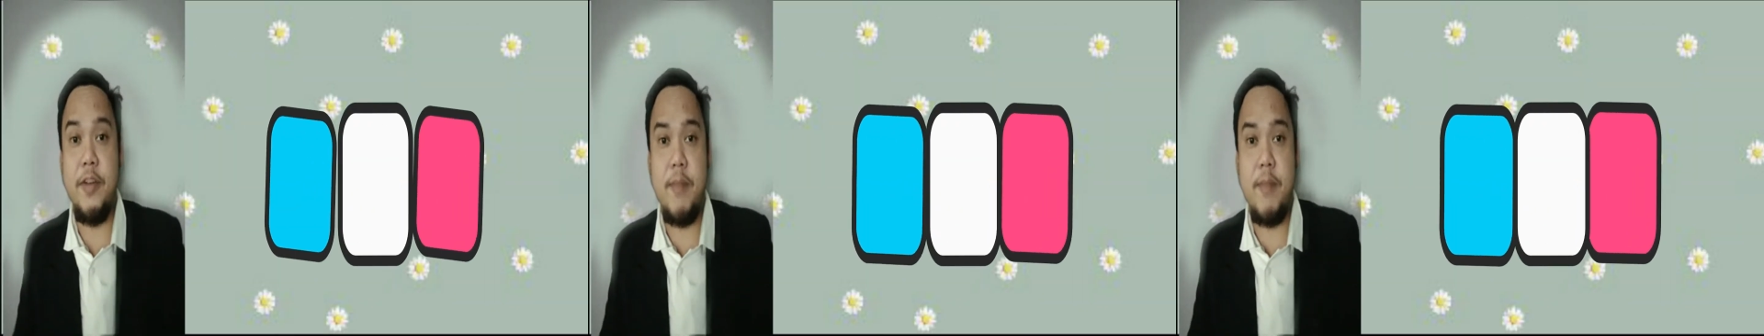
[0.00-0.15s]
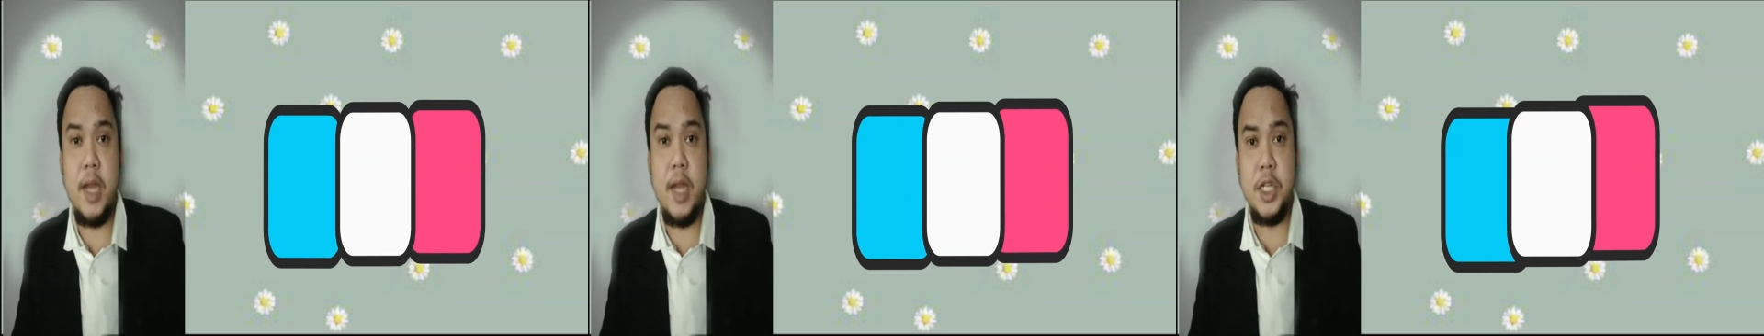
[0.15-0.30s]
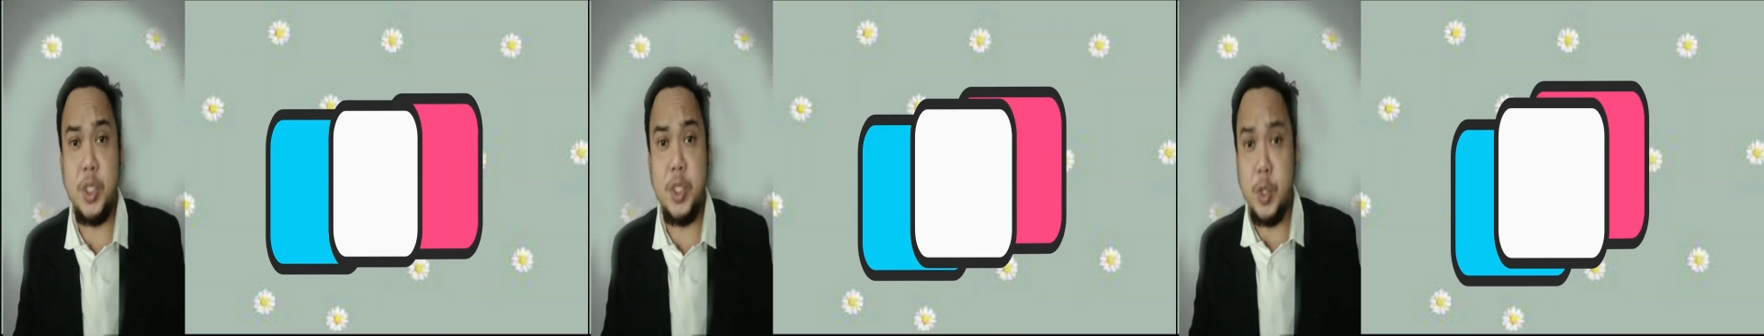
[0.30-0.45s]

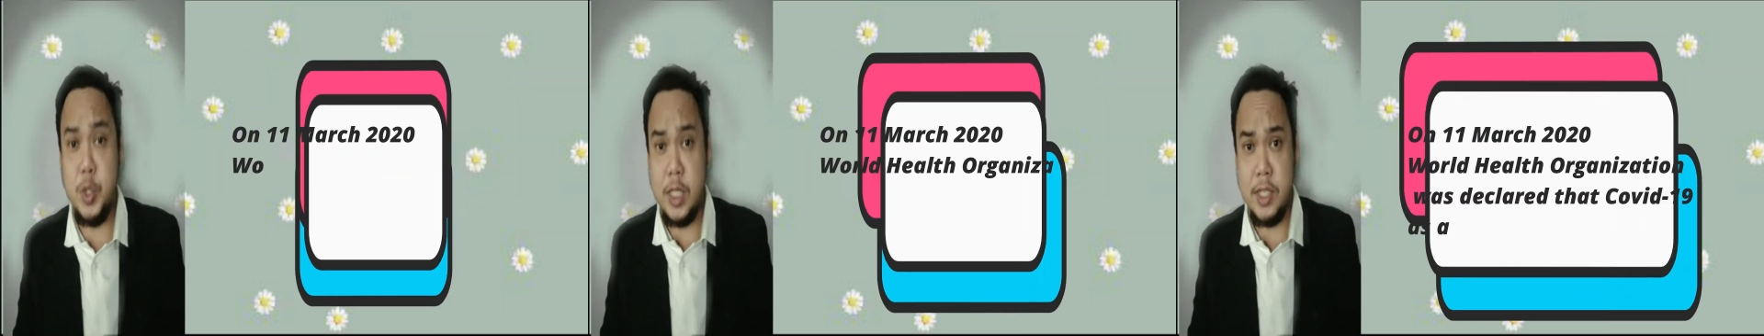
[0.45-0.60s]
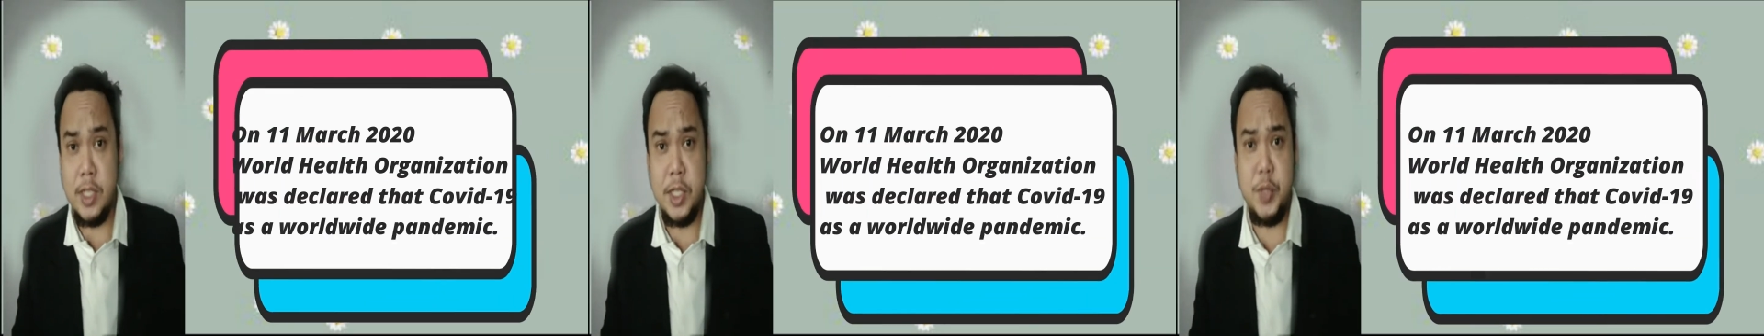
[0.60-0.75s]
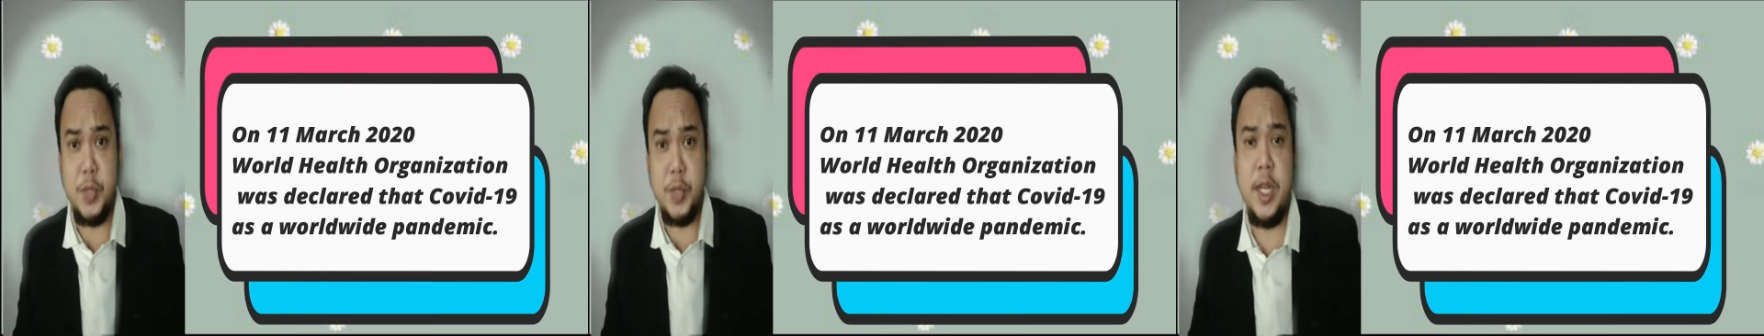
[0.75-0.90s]
March
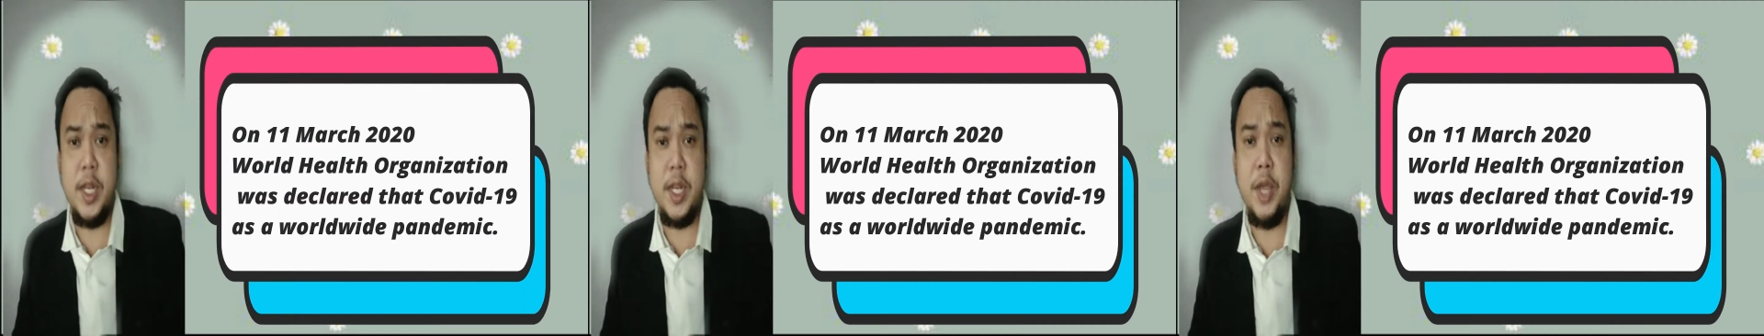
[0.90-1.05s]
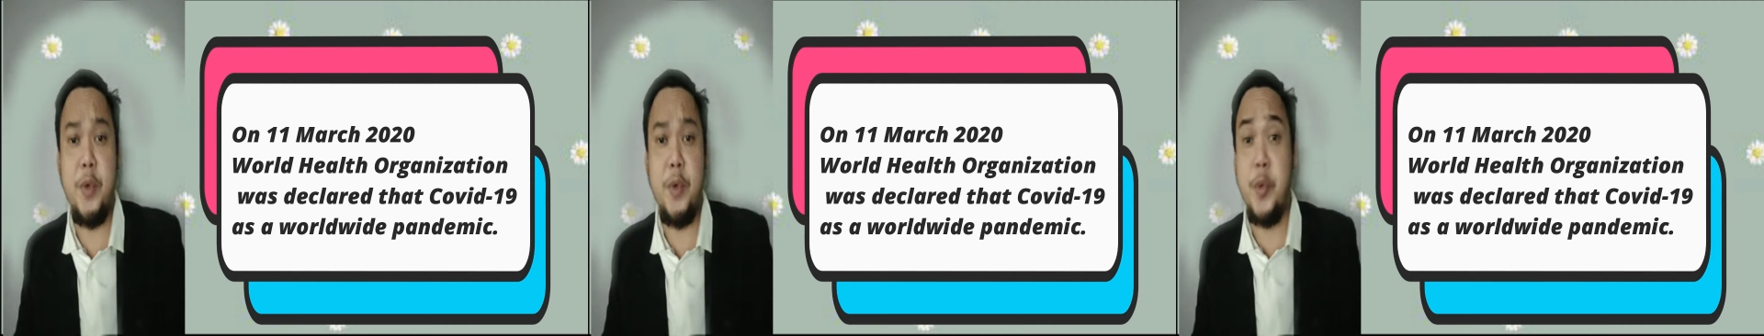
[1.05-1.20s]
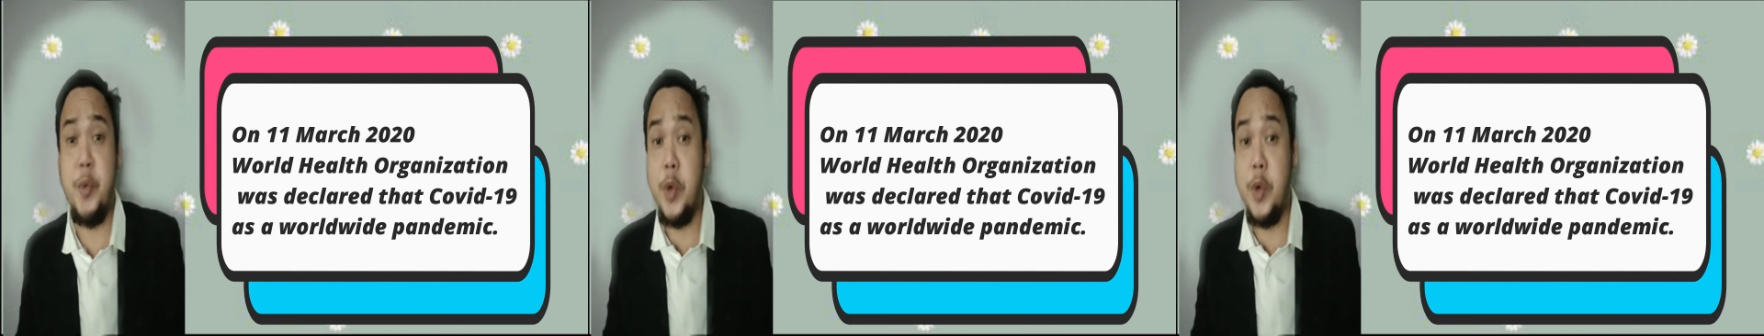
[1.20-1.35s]
2020,
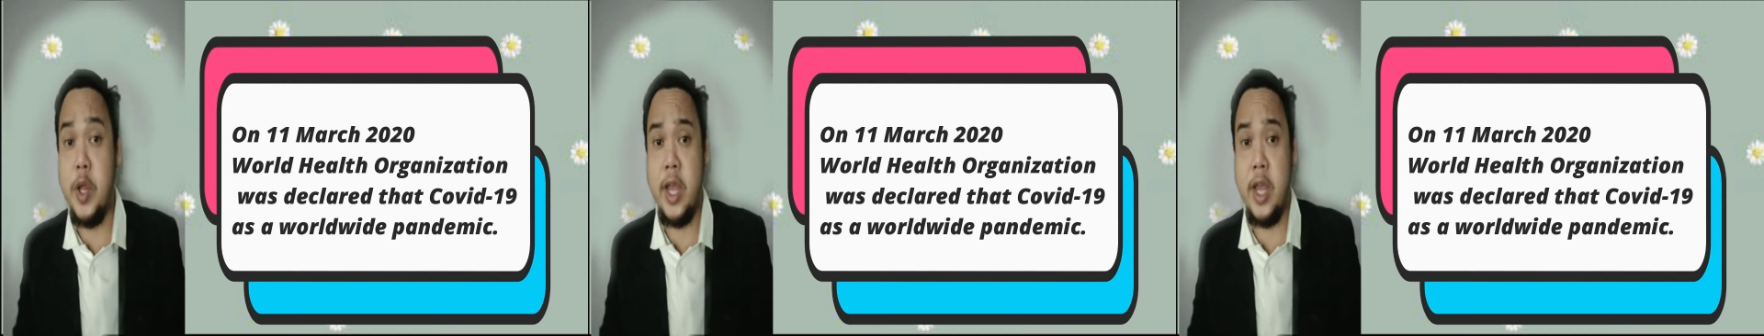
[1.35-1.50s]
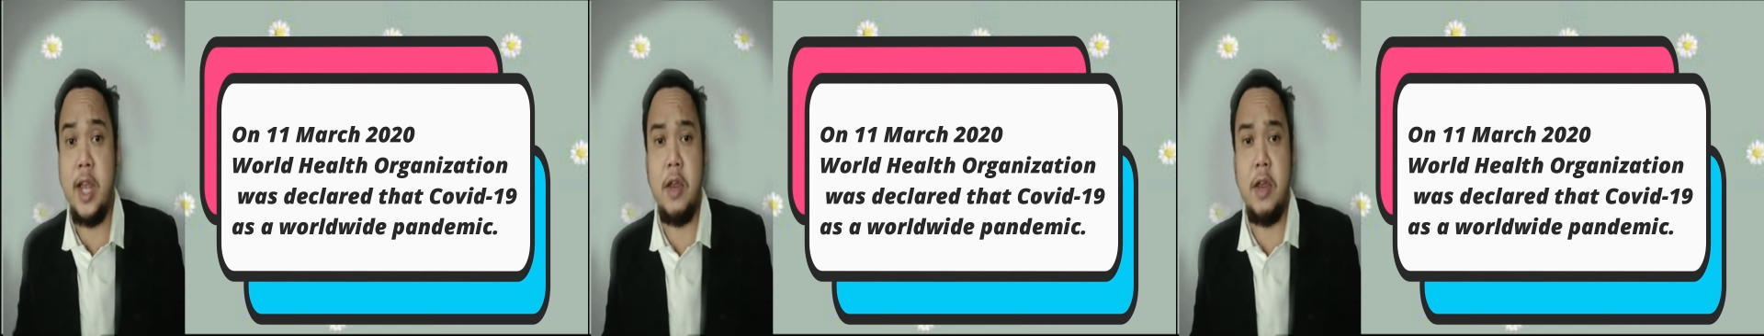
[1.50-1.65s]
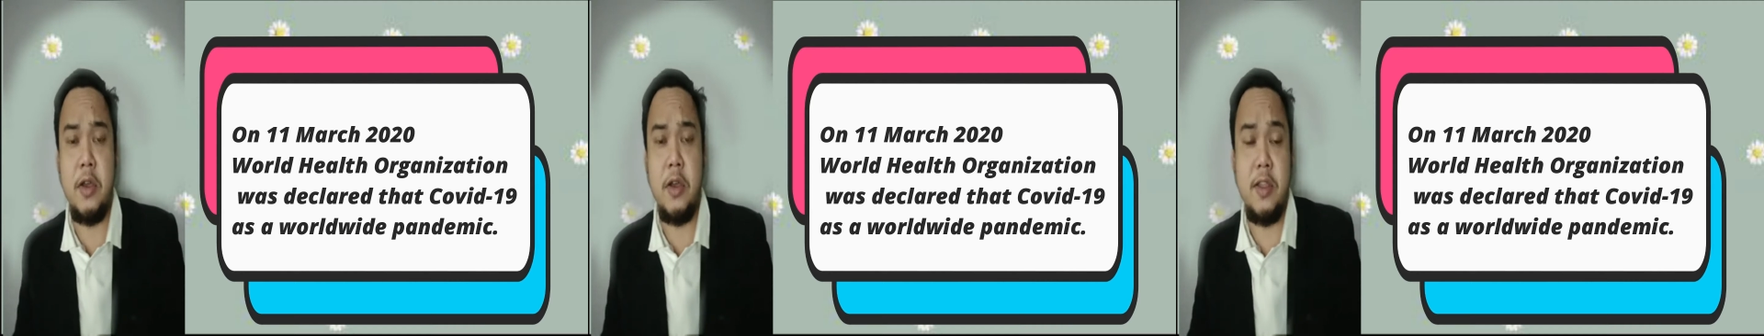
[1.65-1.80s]
World
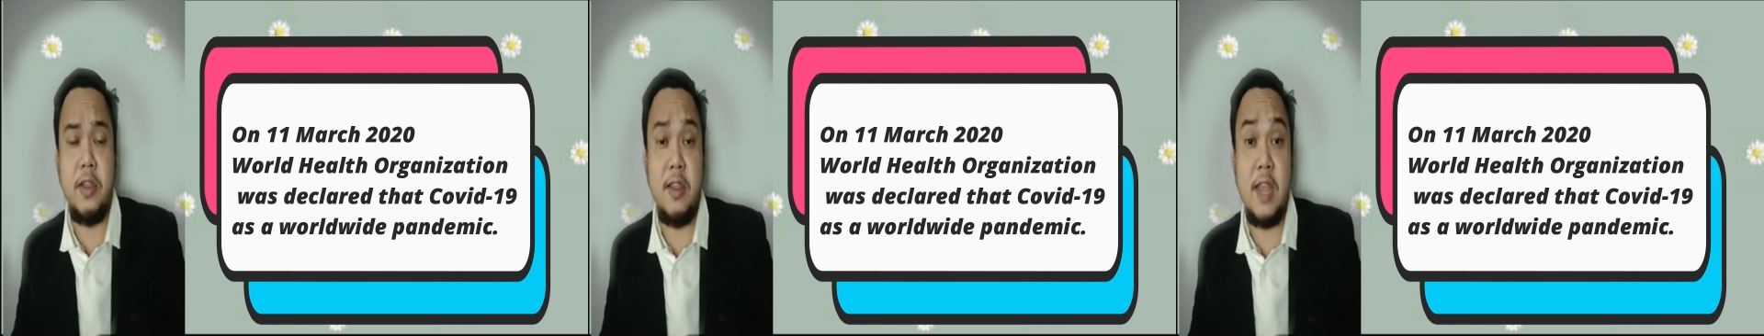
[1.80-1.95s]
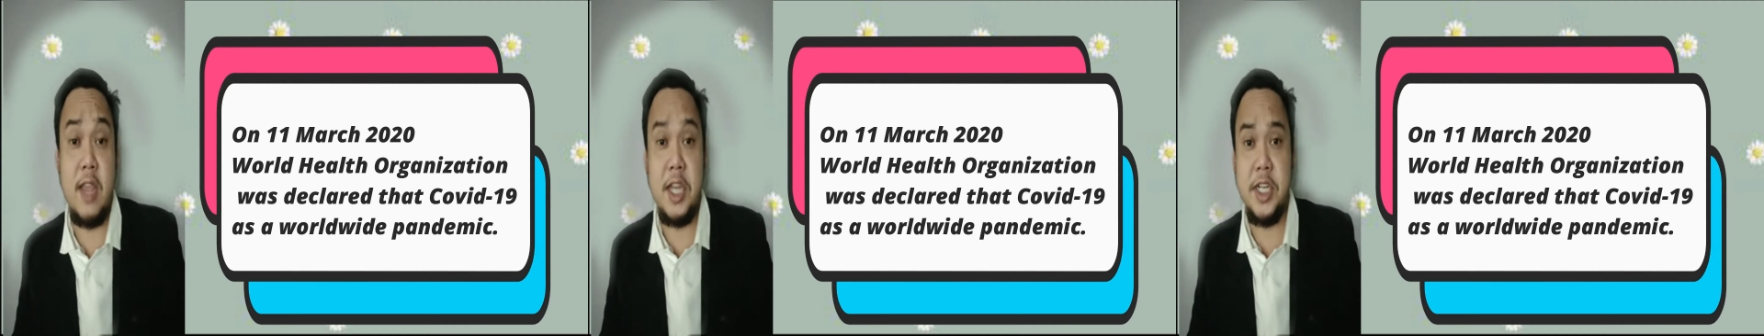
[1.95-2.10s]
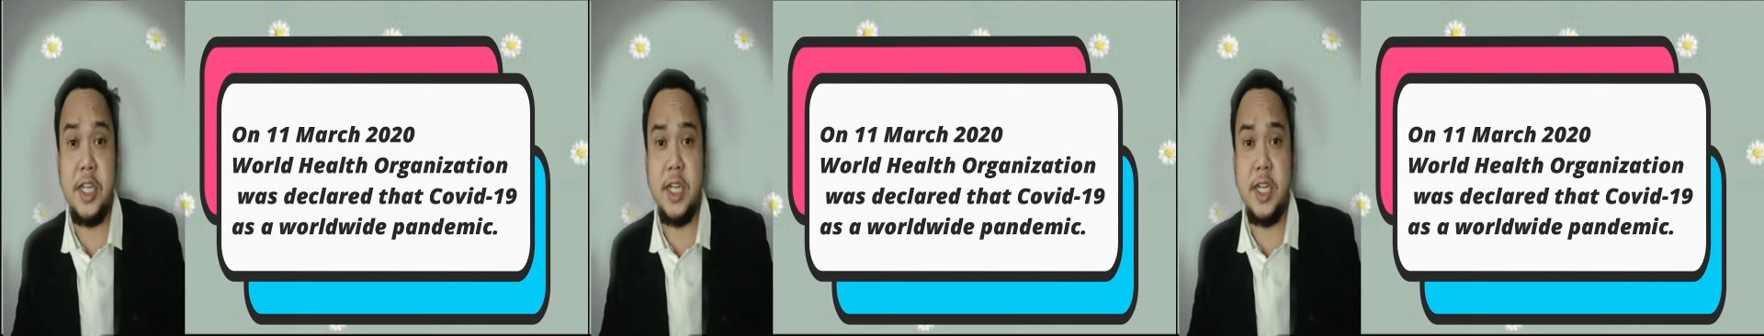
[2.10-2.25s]
Health
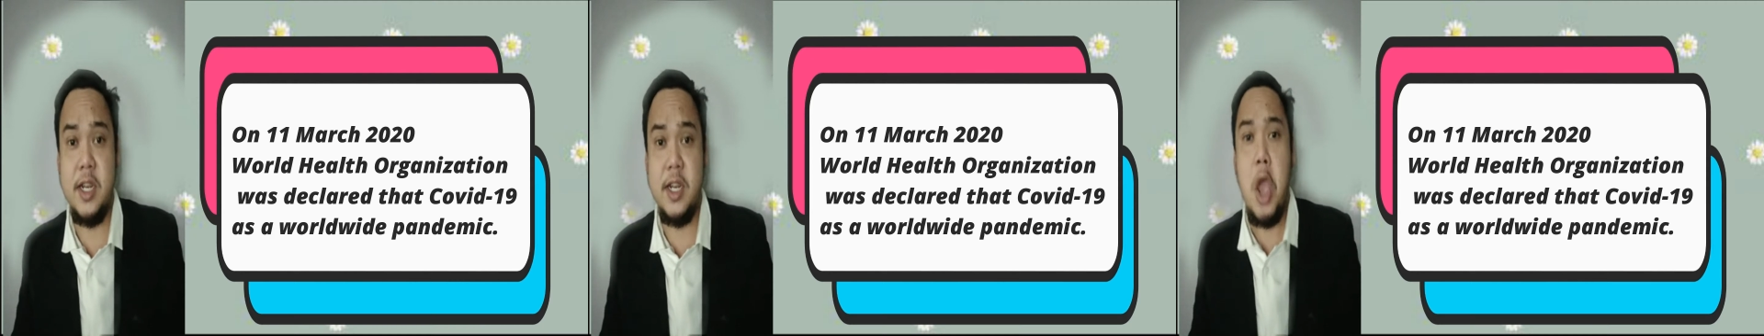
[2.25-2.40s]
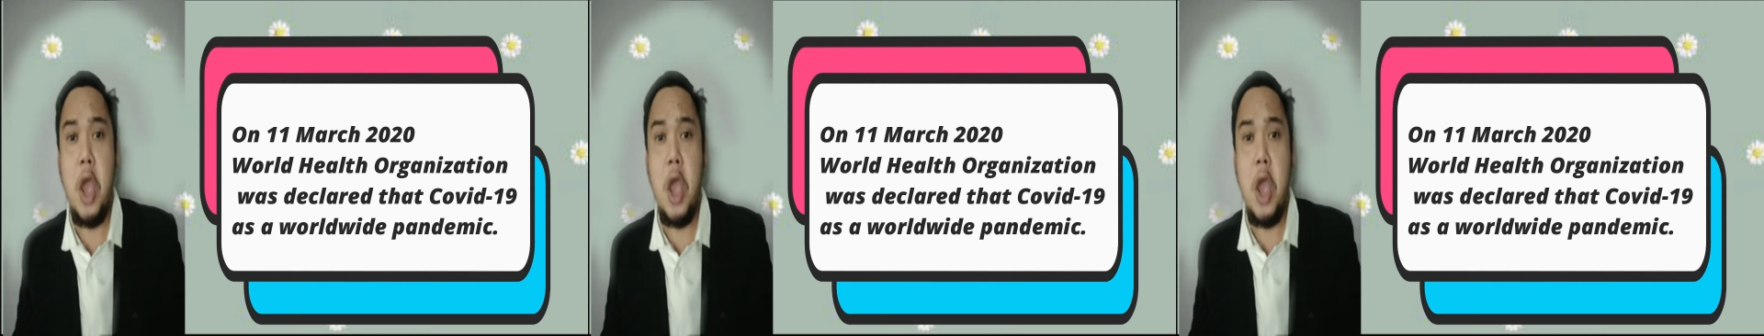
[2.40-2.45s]
Organization